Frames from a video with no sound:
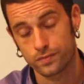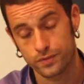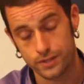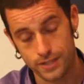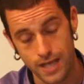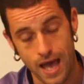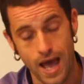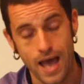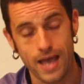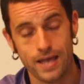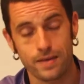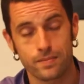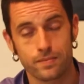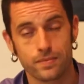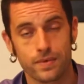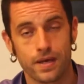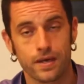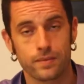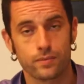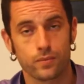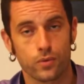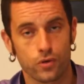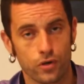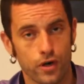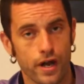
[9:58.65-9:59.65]
time
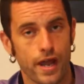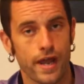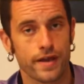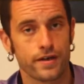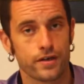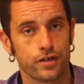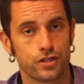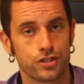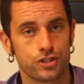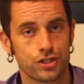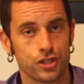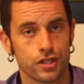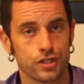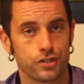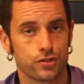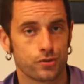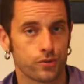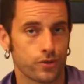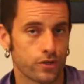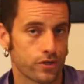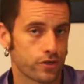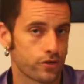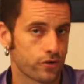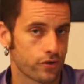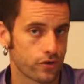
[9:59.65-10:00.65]
and more energy
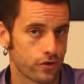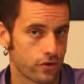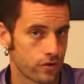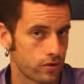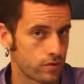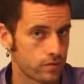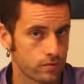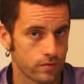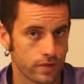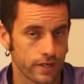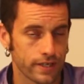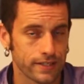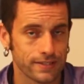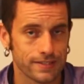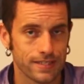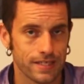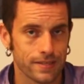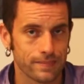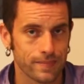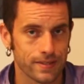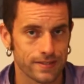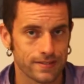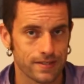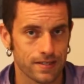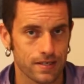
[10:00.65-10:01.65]
to your
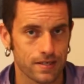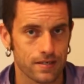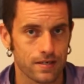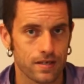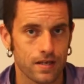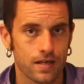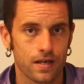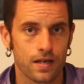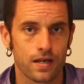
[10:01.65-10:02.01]
intimacy,